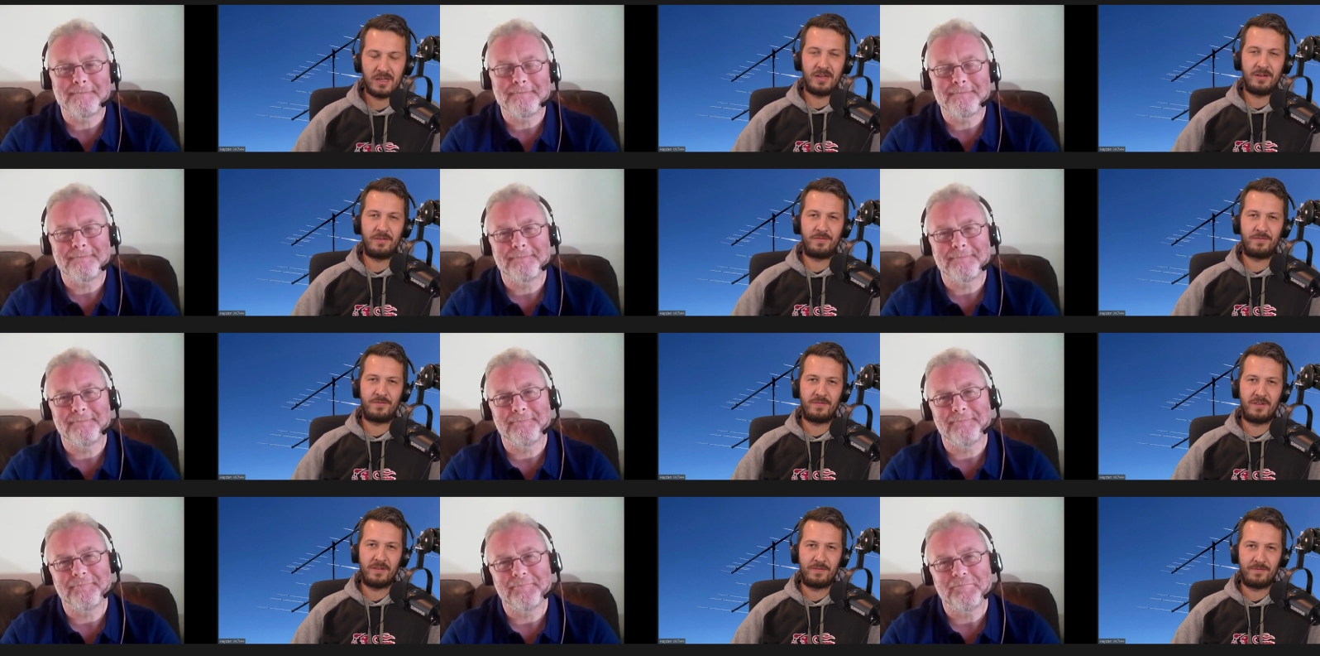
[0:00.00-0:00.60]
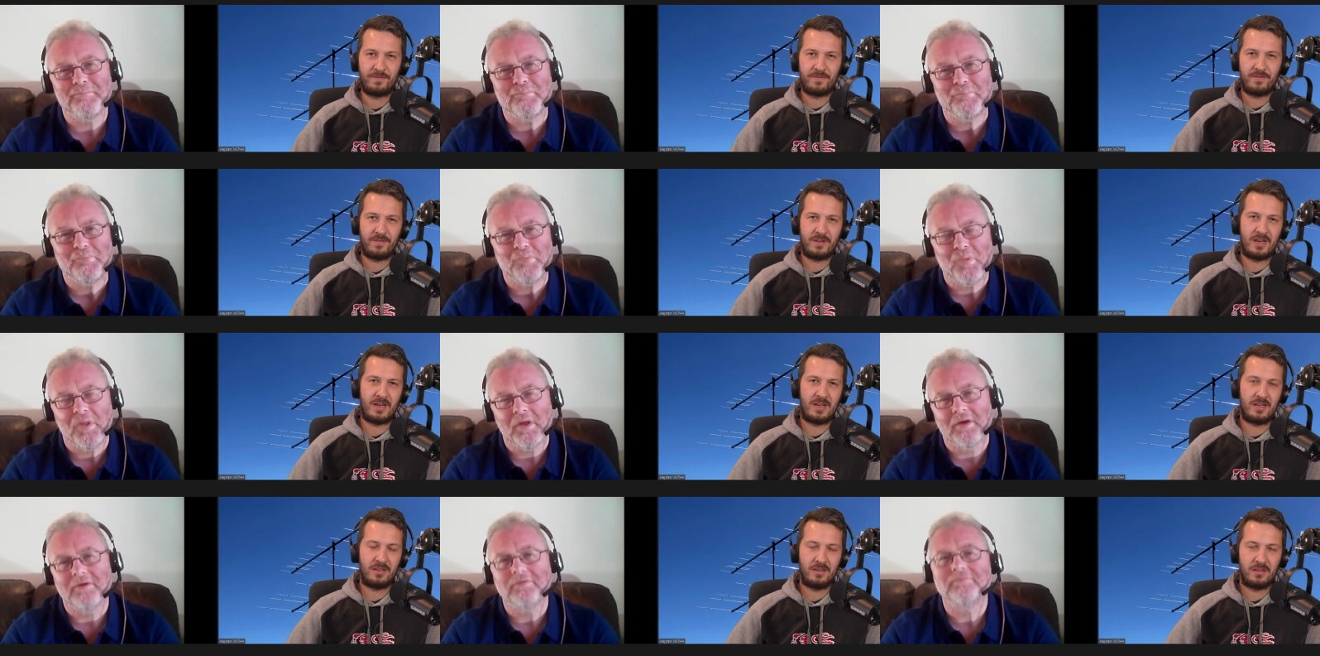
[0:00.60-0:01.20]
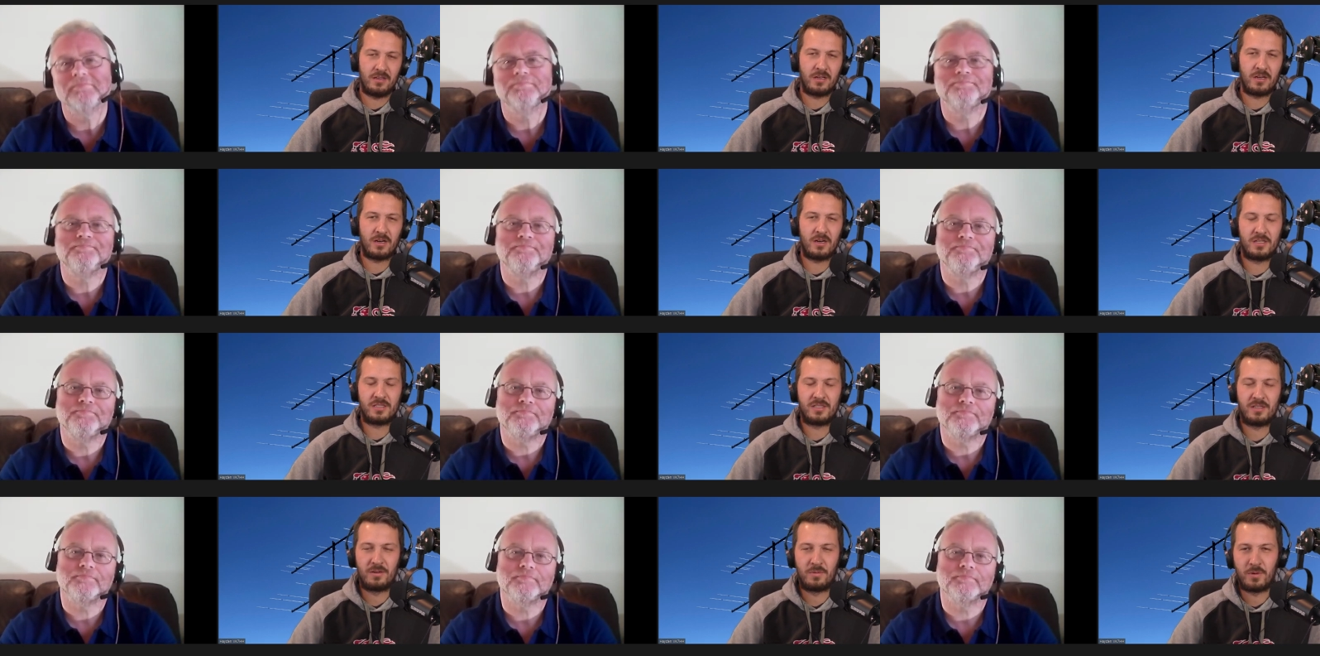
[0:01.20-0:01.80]
Speaker 1: if, if uh,
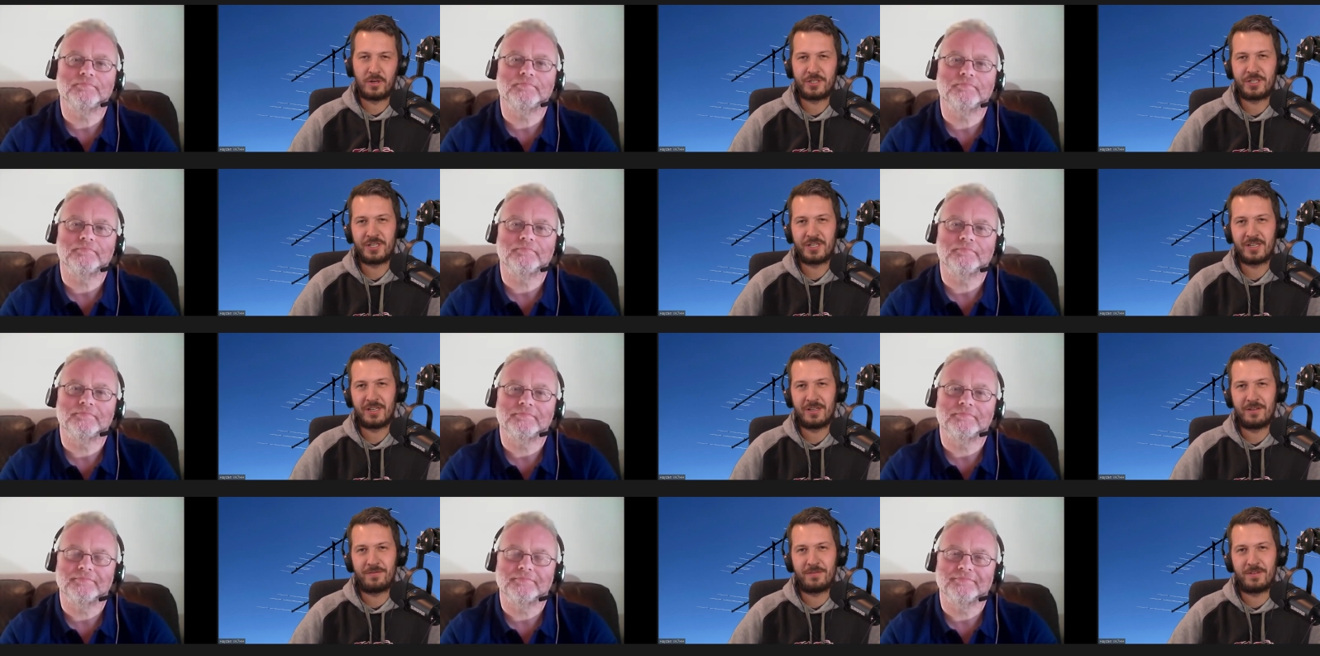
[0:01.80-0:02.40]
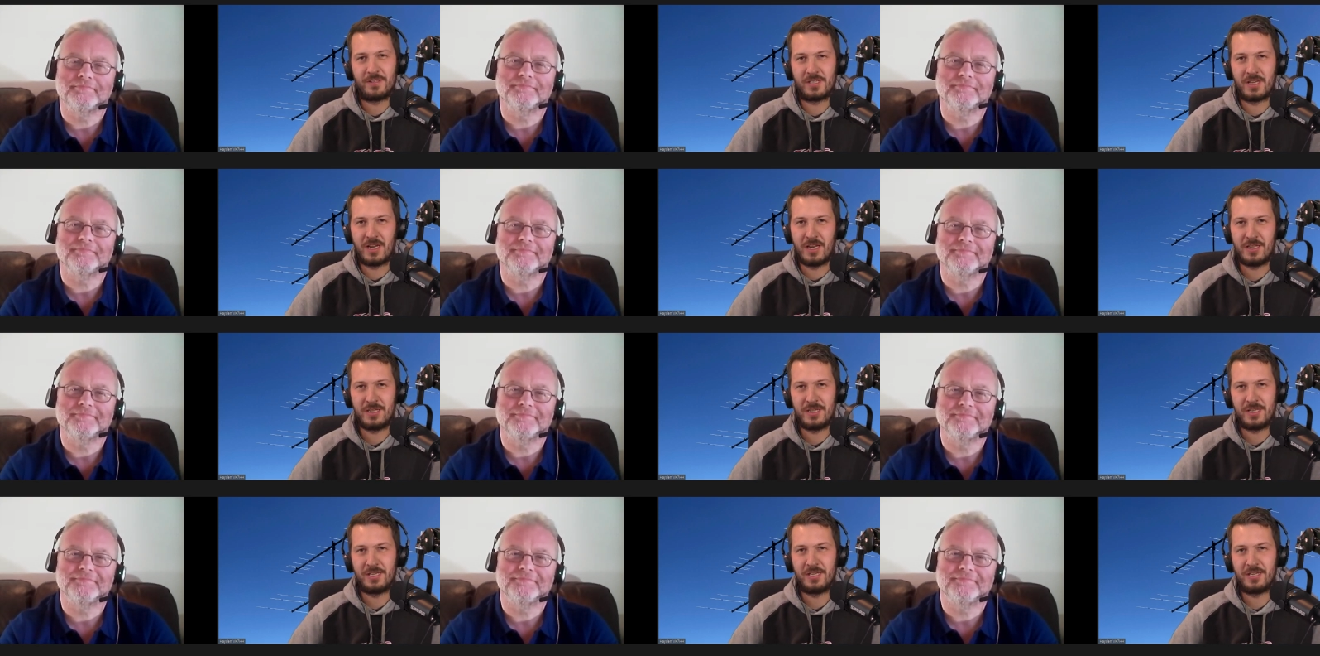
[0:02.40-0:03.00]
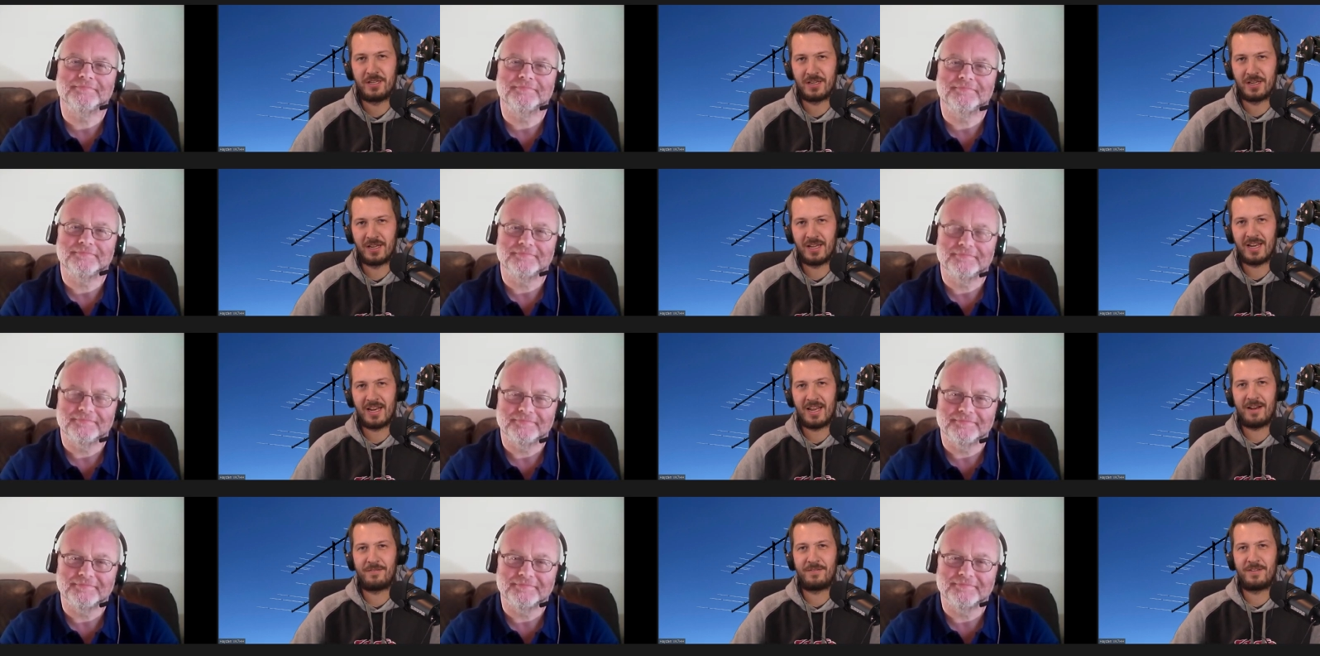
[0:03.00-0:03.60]
guys that are watching, if there's anything that you can
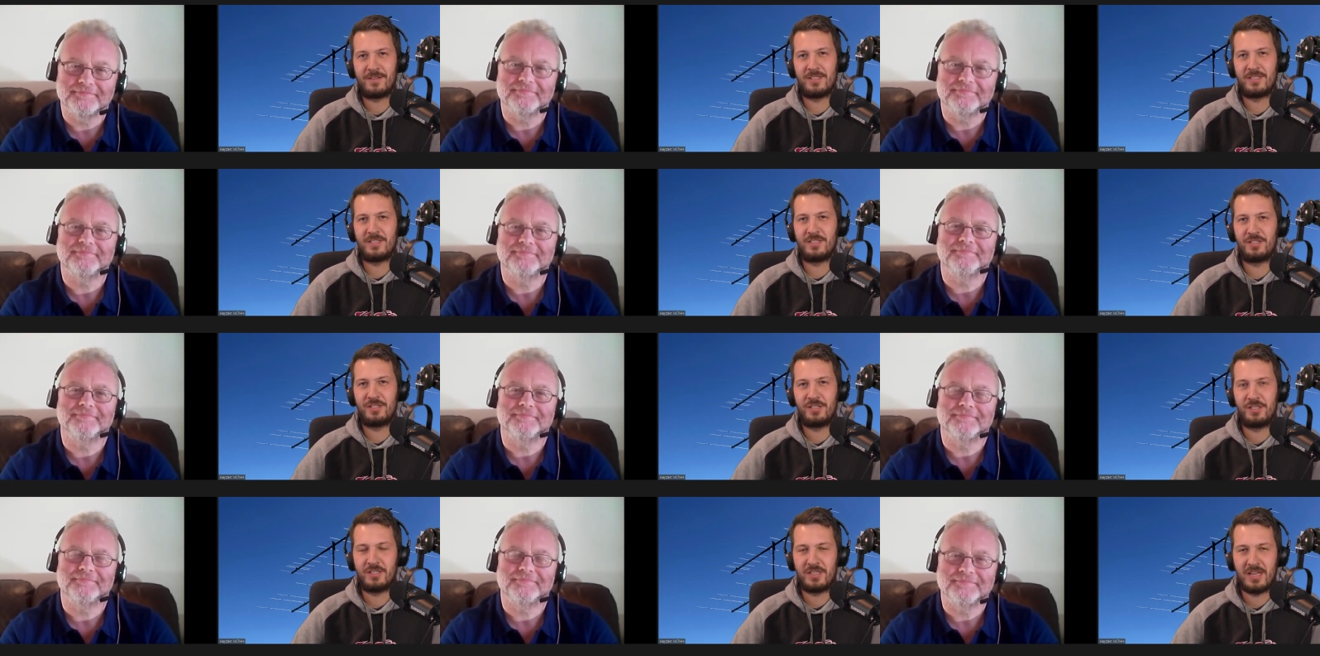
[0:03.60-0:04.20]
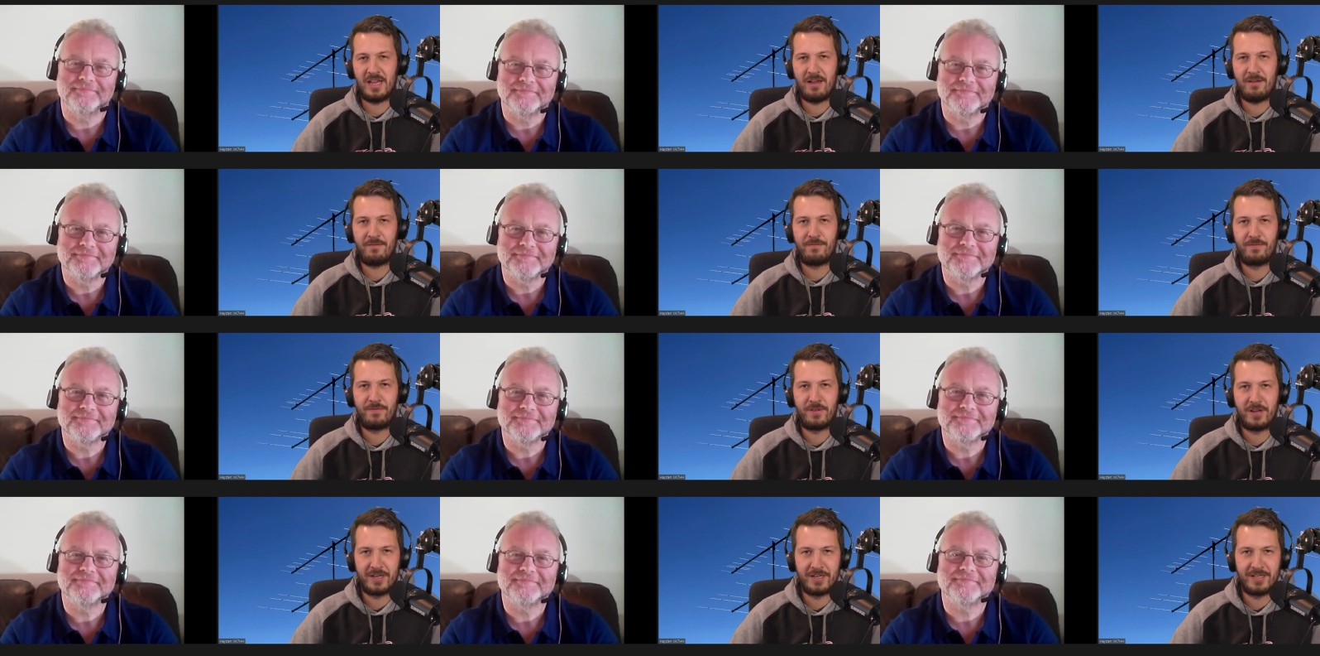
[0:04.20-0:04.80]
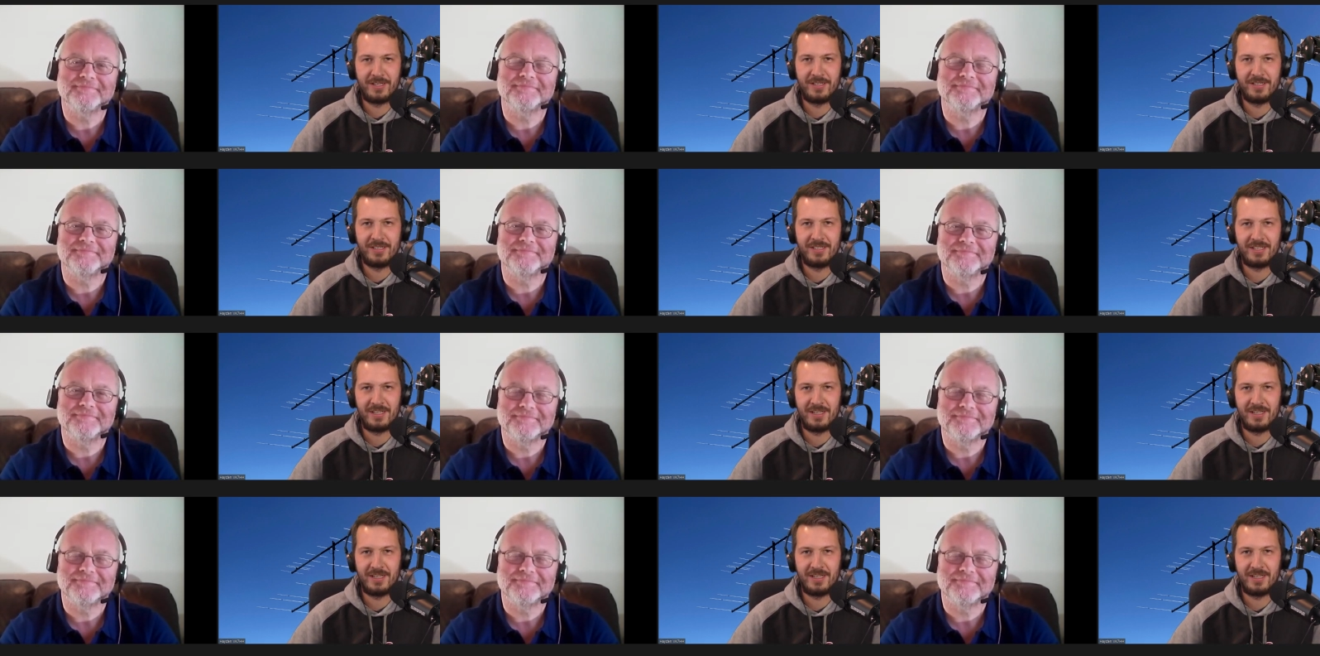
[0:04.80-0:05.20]
get out of this, is just to have fun and